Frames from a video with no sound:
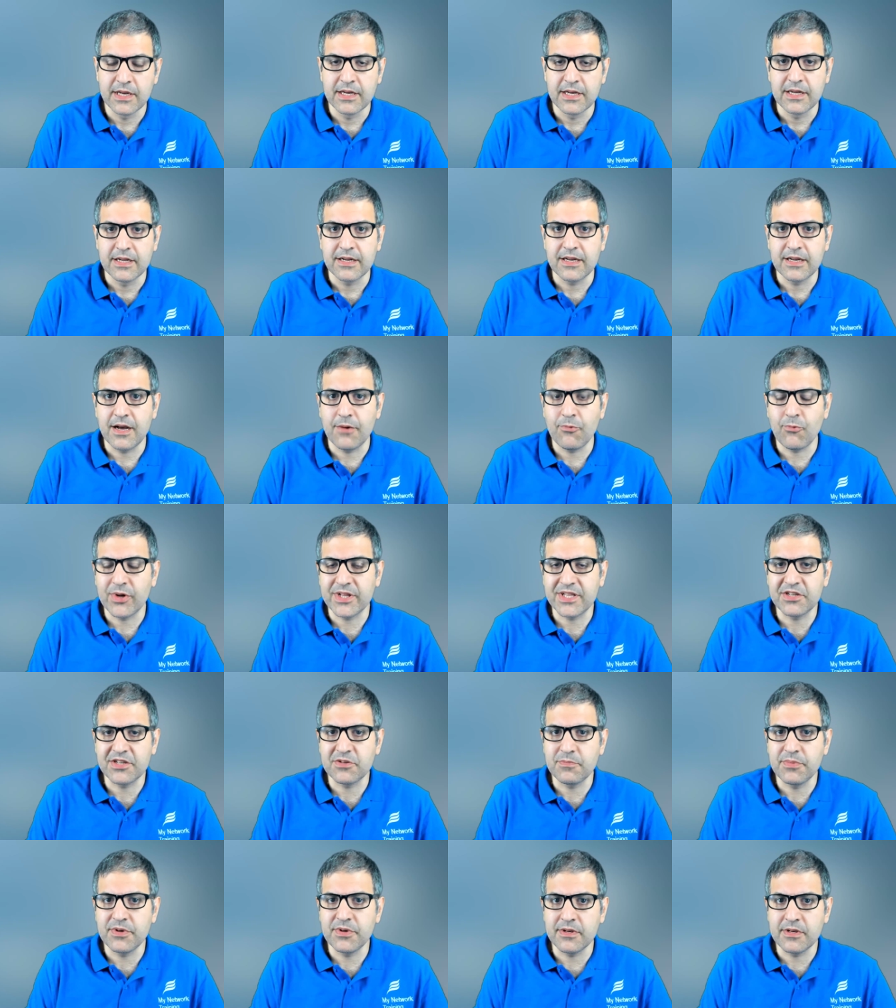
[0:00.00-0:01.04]
Now, what
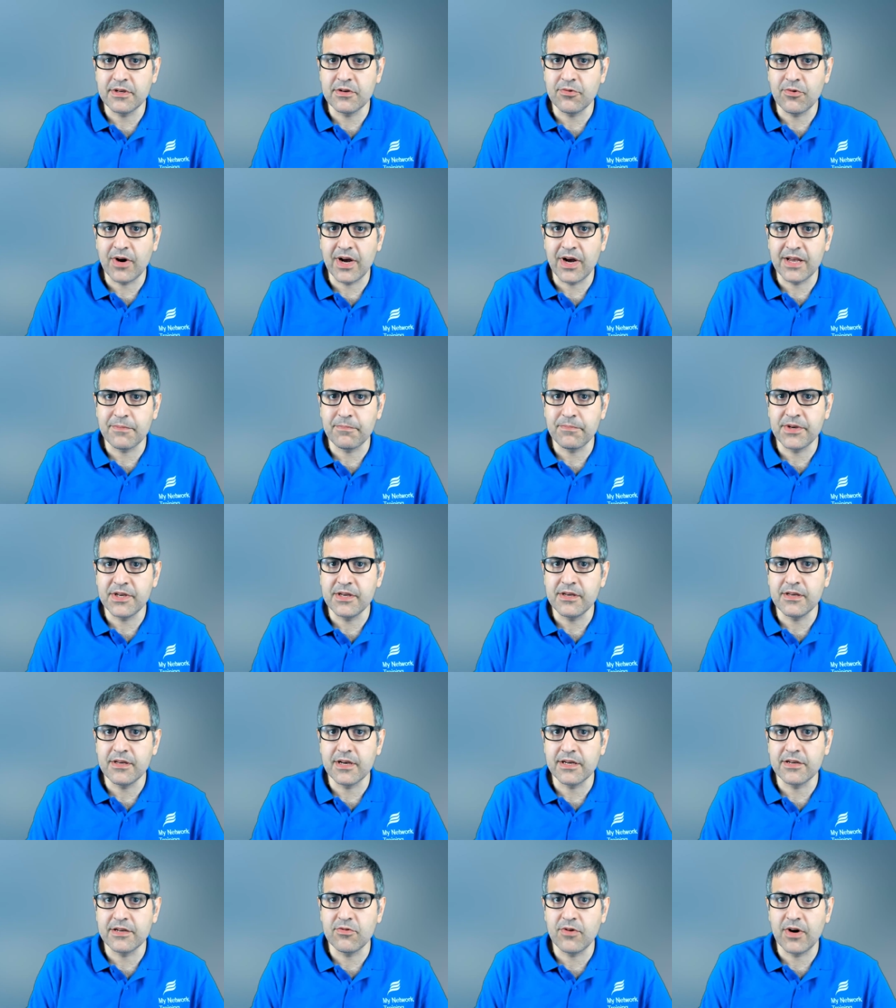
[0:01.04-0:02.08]
is
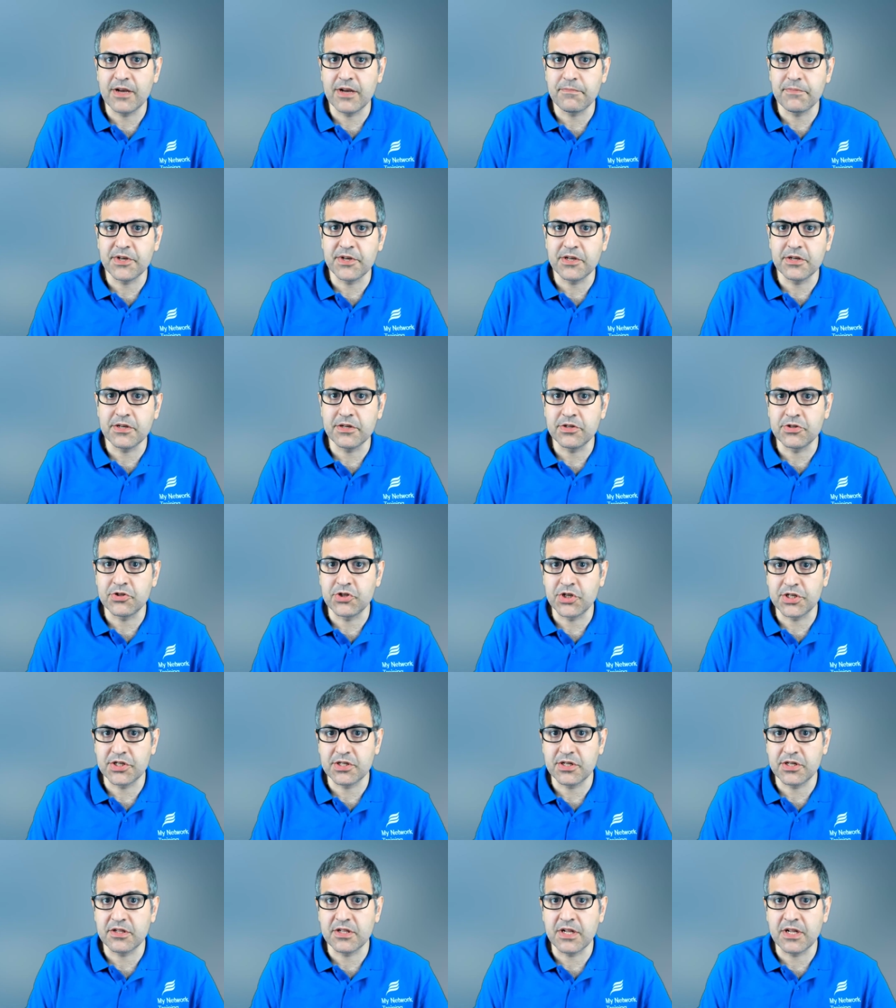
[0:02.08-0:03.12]
EOIP? EOIP is
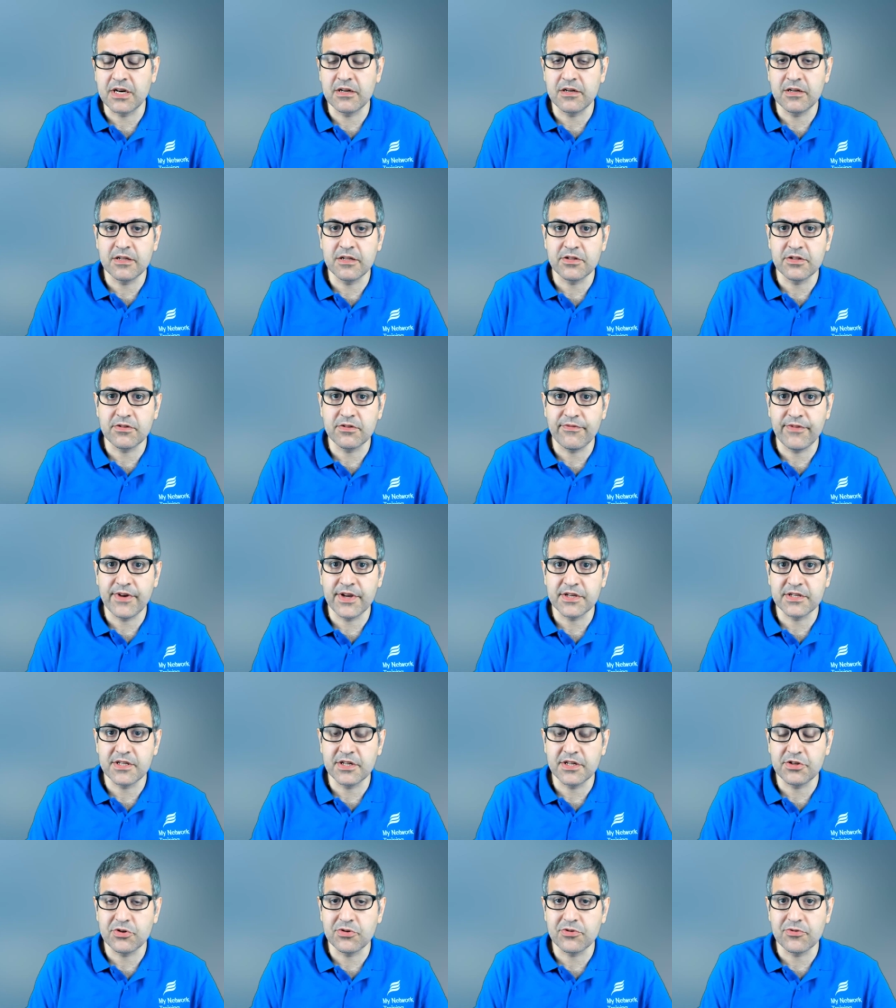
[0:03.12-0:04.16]
just a tunnel interface
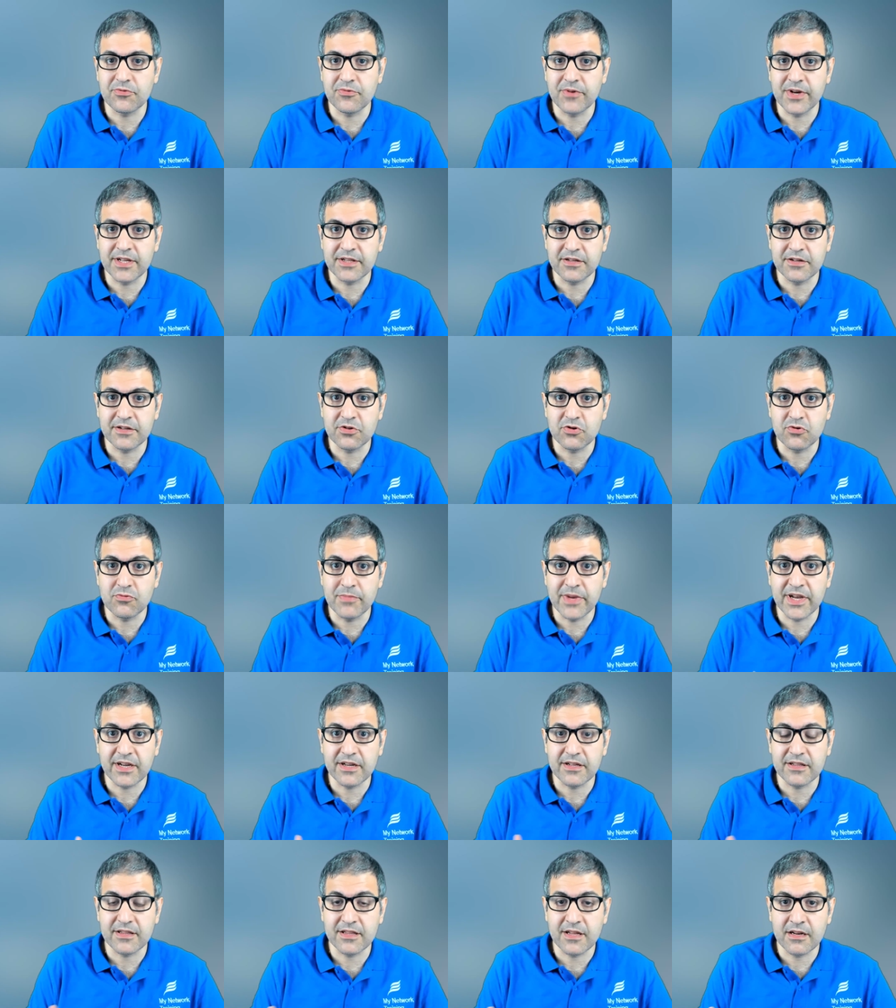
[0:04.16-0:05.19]
that you created. You
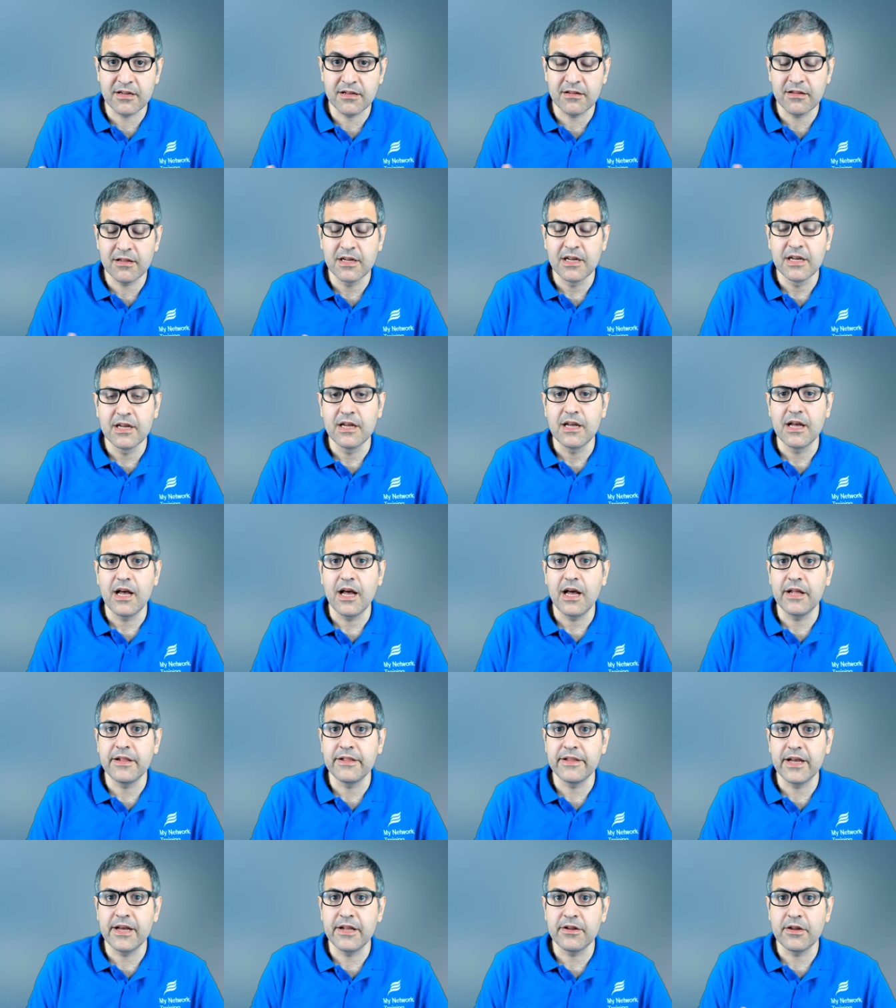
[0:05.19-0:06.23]
make a tunnel,
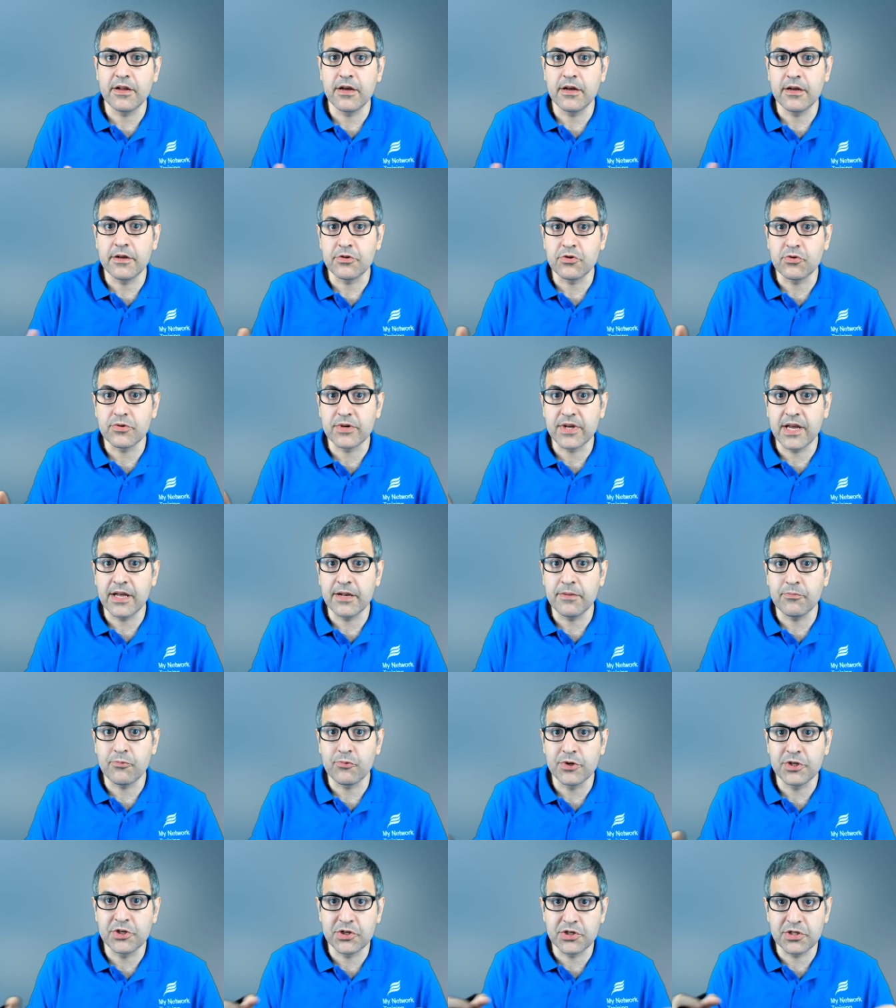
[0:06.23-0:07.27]
and then uh, you can
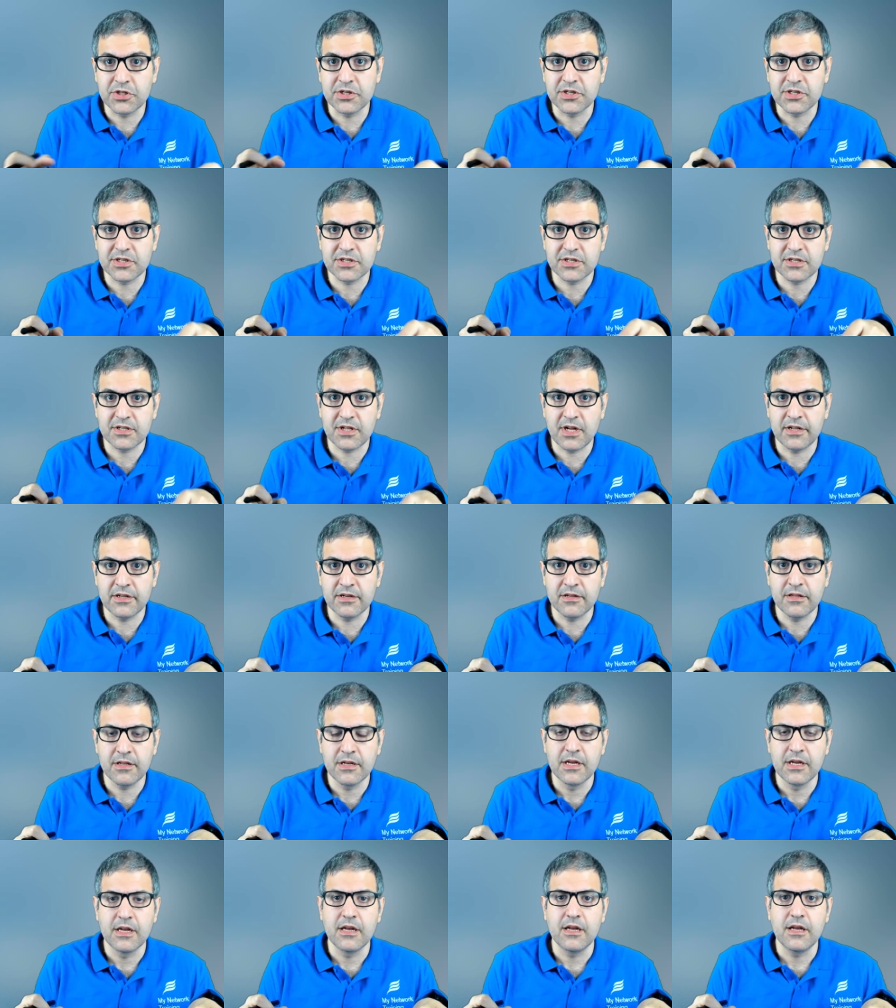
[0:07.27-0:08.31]
bridge this tunnel
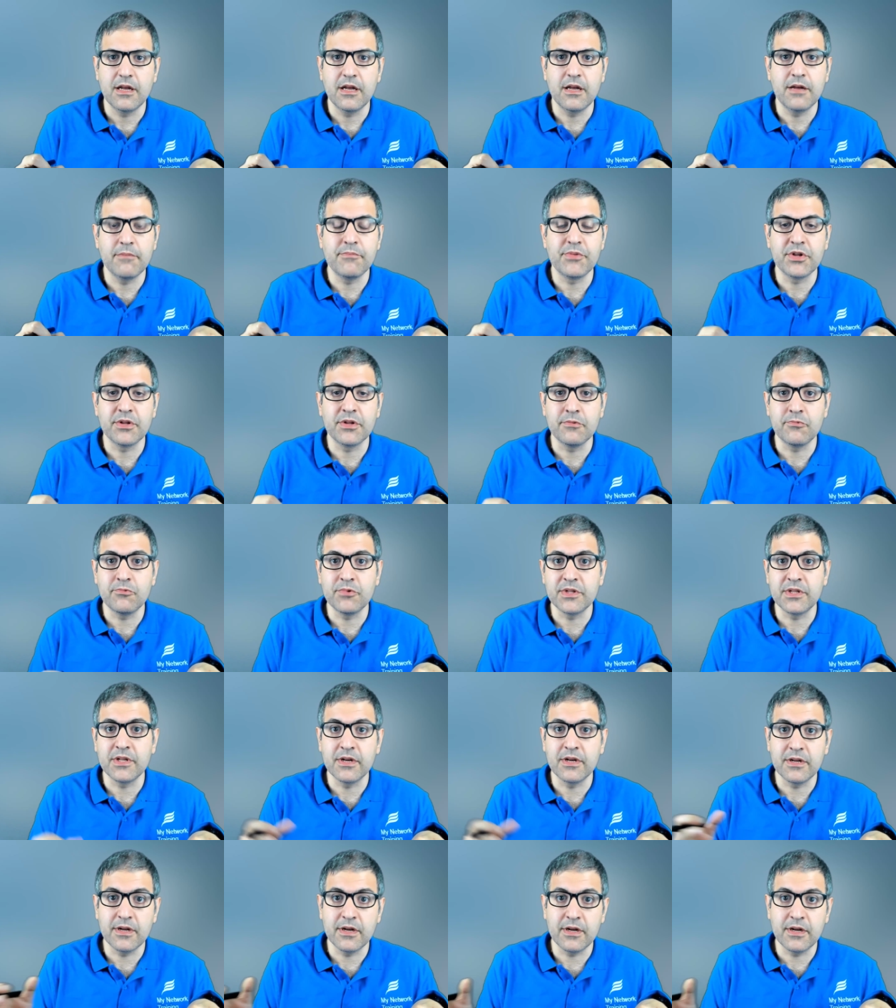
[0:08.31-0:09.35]
uh, be with
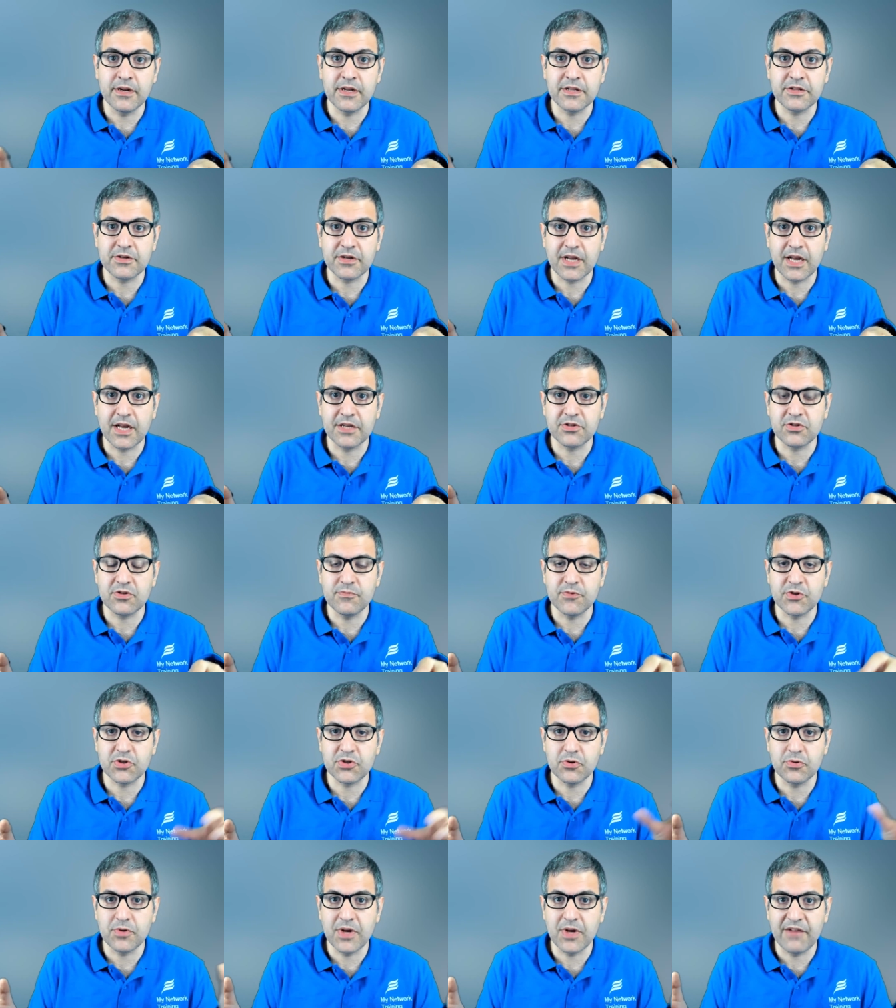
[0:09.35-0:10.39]
uh, another customer.
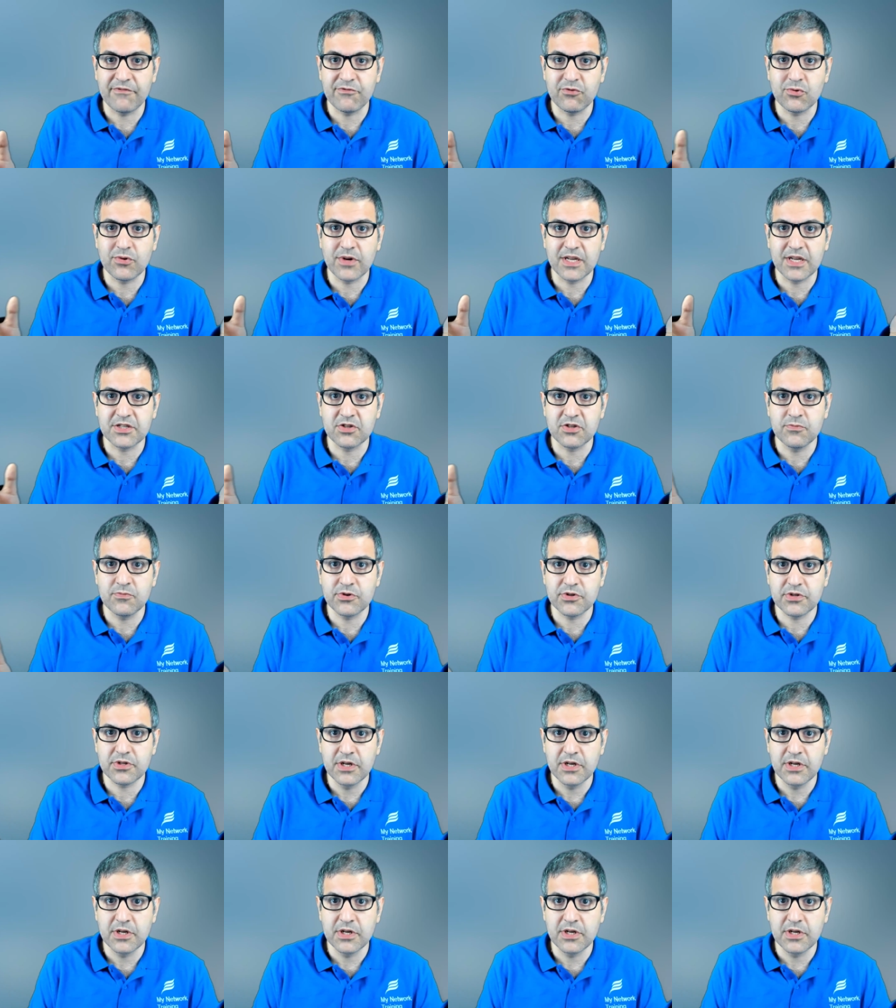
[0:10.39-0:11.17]
So you have two customers,